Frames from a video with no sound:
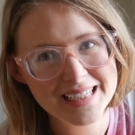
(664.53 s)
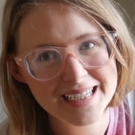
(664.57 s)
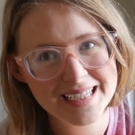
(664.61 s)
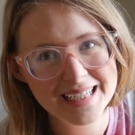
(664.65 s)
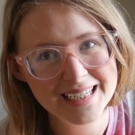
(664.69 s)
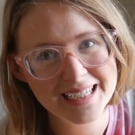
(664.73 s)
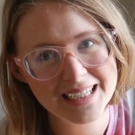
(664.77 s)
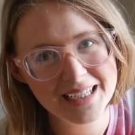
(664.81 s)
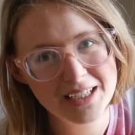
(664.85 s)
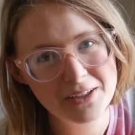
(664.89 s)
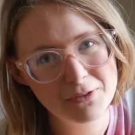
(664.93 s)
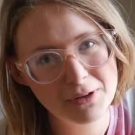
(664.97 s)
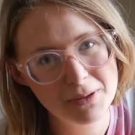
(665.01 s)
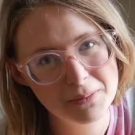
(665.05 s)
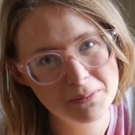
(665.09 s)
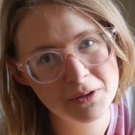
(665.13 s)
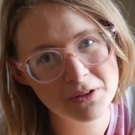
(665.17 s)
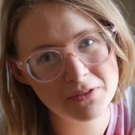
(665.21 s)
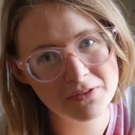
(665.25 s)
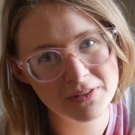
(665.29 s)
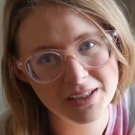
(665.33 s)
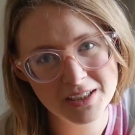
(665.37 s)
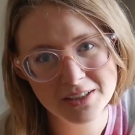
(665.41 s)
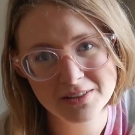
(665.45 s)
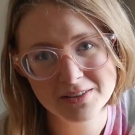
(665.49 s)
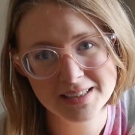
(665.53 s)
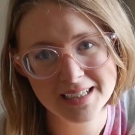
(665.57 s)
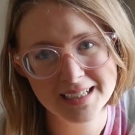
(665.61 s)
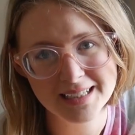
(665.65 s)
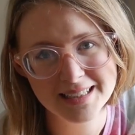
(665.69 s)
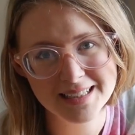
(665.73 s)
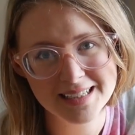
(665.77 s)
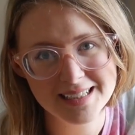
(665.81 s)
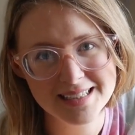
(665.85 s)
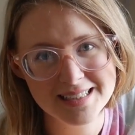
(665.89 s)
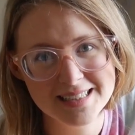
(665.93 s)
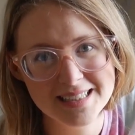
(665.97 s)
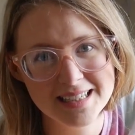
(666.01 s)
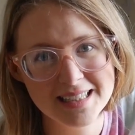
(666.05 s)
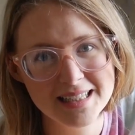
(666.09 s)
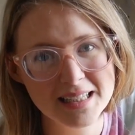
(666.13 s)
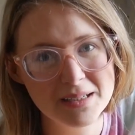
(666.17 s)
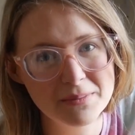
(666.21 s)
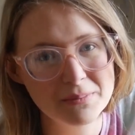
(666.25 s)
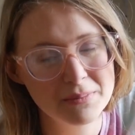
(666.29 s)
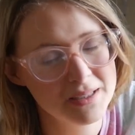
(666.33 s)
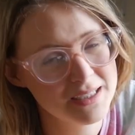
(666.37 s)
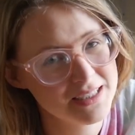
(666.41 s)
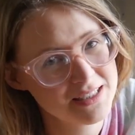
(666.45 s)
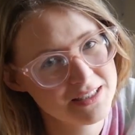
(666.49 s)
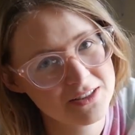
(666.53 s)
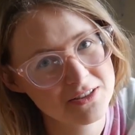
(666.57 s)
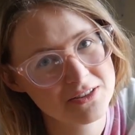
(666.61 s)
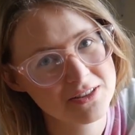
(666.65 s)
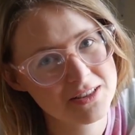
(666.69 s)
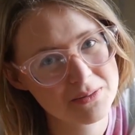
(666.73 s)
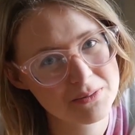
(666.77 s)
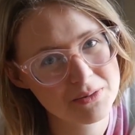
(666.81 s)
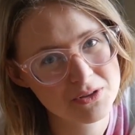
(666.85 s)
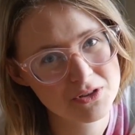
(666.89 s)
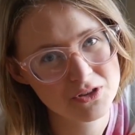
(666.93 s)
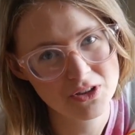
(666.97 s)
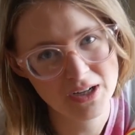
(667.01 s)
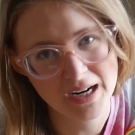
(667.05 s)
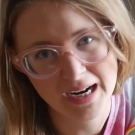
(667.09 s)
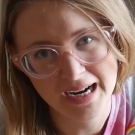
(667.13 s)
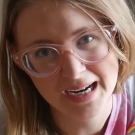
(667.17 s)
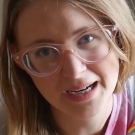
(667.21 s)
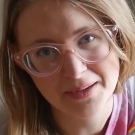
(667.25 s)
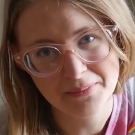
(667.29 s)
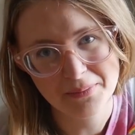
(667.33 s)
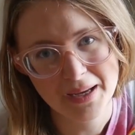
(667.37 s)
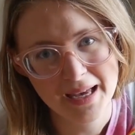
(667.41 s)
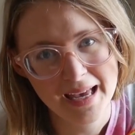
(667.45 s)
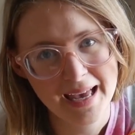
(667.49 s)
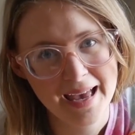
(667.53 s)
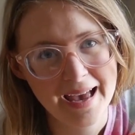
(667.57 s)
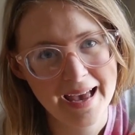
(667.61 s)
did and you want more videos like this, then please do subscribe